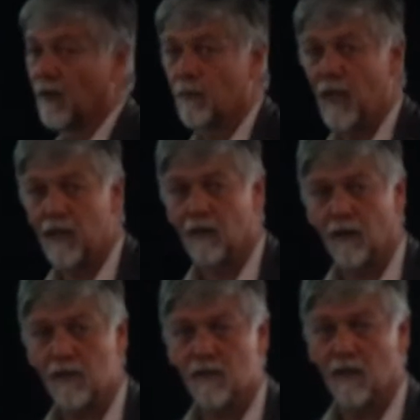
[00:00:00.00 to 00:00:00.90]
on the banded
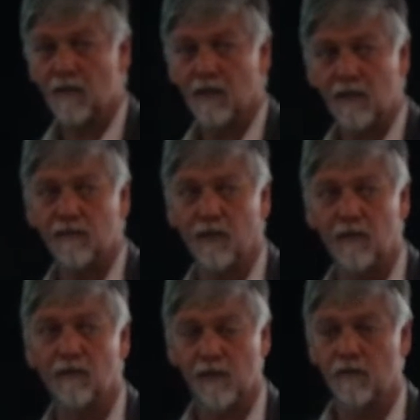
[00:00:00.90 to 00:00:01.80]
ironstones. That's a
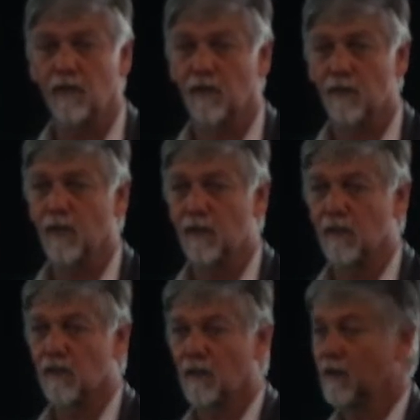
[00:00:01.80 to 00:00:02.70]
very restricted species.
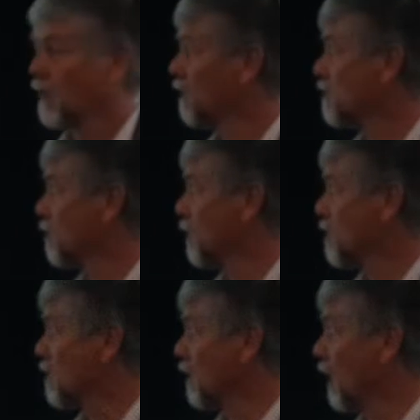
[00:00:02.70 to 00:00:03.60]
If you look at the
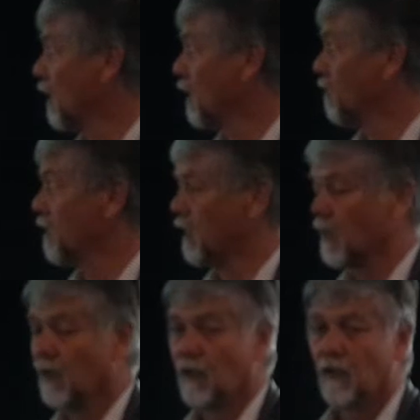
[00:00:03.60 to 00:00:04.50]
distribution, and given
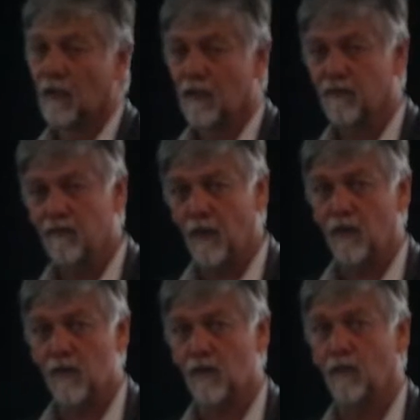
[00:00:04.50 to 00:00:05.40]
the
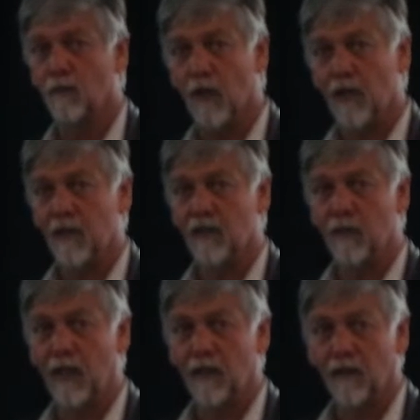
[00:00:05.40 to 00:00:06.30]
focus on mining the
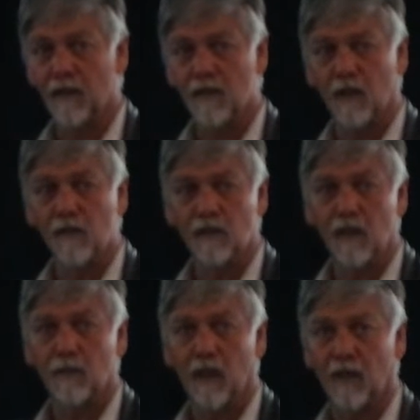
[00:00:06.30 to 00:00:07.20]
banded ironstones in
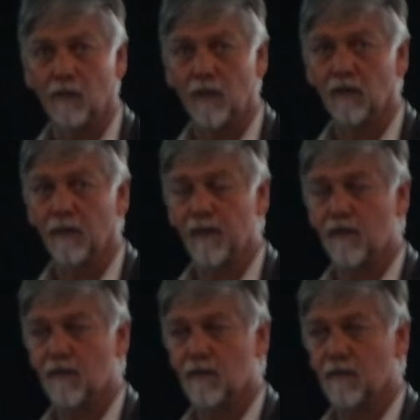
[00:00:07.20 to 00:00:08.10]
that part of the world,
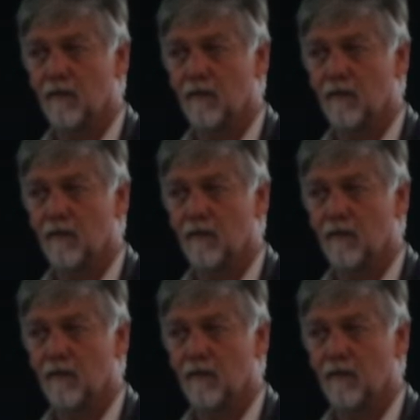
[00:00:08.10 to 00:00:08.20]
is